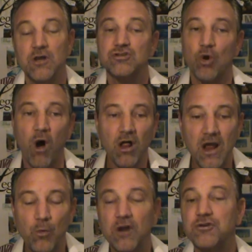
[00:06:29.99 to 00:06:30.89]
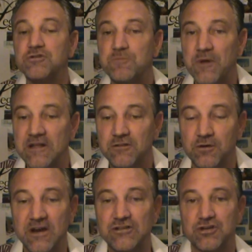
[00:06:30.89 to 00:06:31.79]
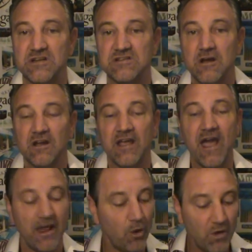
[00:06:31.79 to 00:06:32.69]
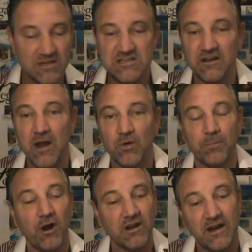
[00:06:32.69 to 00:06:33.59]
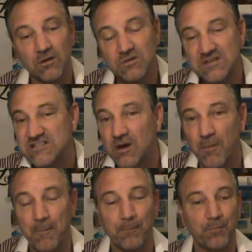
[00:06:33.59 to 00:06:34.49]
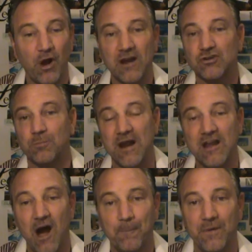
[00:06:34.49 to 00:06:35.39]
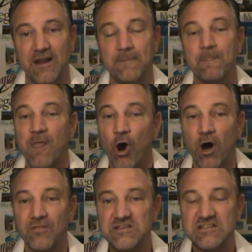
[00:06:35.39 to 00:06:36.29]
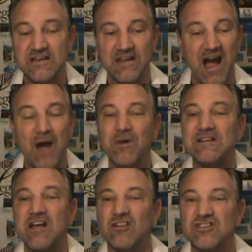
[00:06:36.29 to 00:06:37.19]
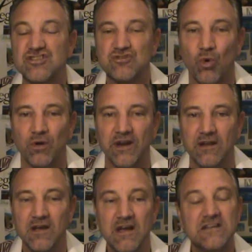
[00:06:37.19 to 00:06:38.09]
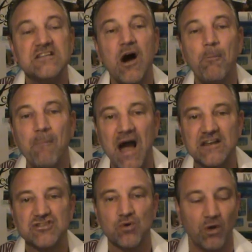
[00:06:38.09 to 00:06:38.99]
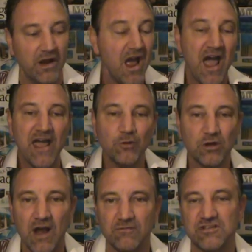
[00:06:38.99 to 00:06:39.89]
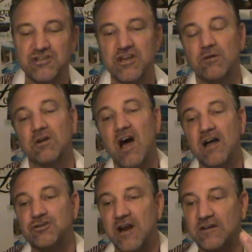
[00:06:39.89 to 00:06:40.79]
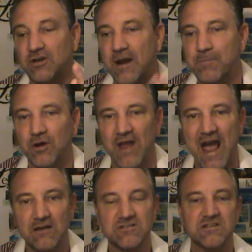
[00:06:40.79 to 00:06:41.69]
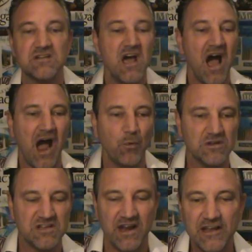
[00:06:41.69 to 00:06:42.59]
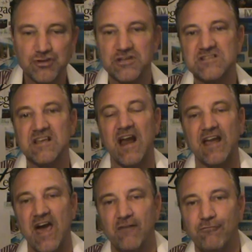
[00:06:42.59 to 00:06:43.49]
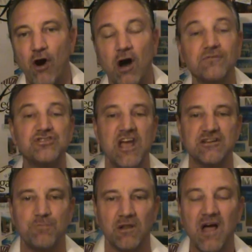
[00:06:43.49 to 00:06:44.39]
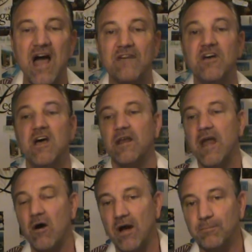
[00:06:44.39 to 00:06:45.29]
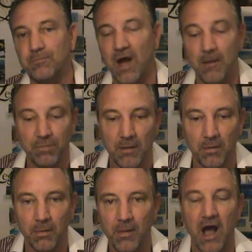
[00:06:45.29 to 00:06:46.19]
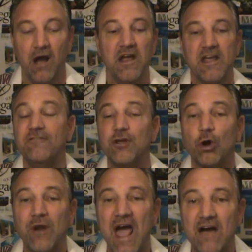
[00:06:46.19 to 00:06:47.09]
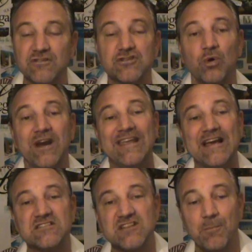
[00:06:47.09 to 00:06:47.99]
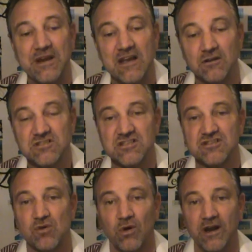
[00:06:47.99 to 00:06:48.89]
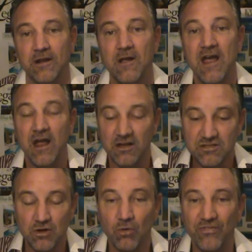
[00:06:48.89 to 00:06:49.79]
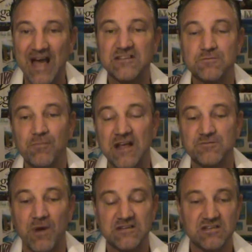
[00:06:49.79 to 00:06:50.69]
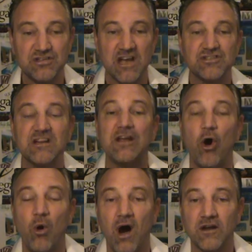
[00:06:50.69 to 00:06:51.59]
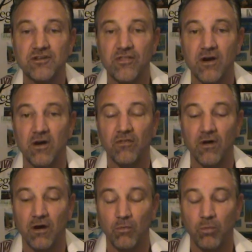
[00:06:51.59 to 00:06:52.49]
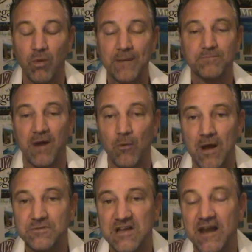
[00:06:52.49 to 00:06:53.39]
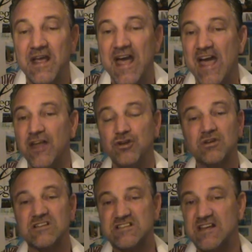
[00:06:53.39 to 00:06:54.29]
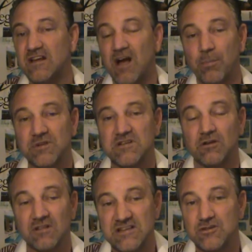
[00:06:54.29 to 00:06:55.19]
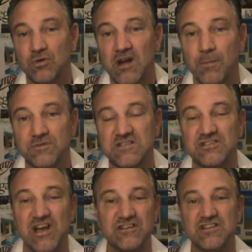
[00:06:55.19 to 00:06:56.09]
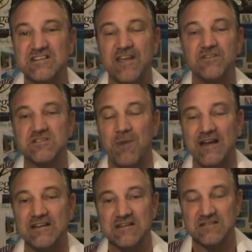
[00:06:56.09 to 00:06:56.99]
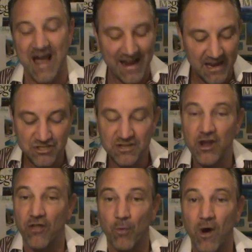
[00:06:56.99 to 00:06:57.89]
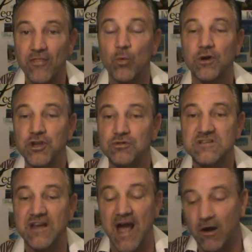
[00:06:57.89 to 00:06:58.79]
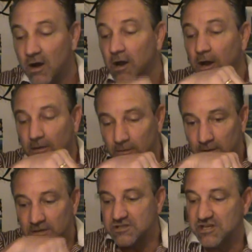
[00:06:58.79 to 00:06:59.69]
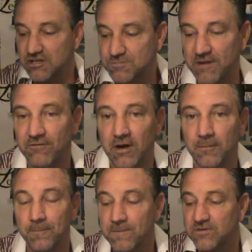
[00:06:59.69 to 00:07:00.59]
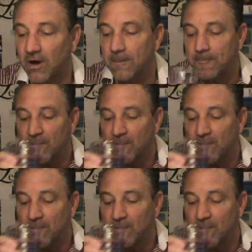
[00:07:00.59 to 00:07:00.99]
So all I want to do is pique their interest. Okay, I don't want to sell network marketing. I don't want to sell my product or my company on the CD. I want to tell a story. Tell my story. Hey, look, I was a general contractor. I built houses. I wasn't interested. I got involved, changed my life. Now I'm blah, blah, blah, blah. If you don't have a story, get somebody else's story. So that's my suggestion. Go on to my website, and you can see a couple of, or listen to a couple of suggestions, give you some ideas. I actually, on the one that we're using now, excuse me, very sorry.